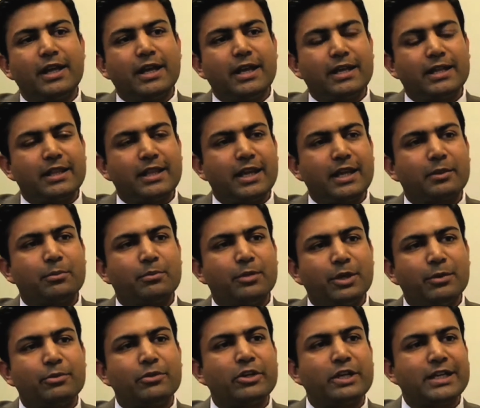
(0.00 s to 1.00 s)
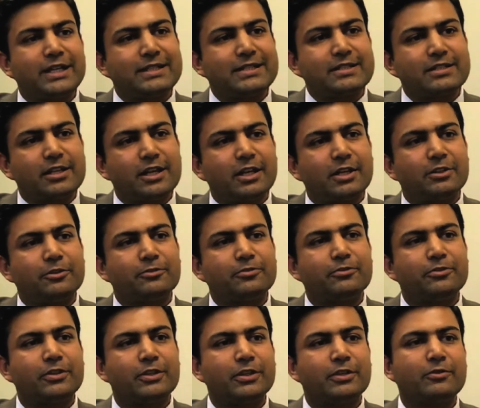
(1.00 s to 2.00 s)
And that memory itself,
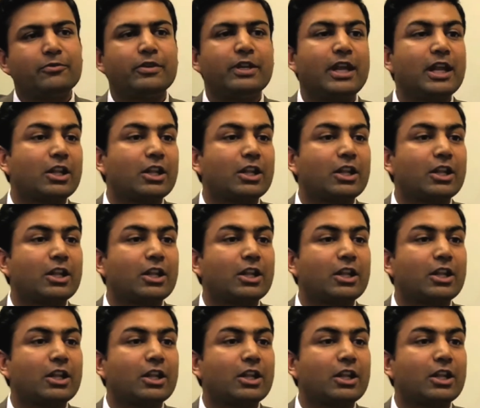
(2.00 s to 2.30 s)
when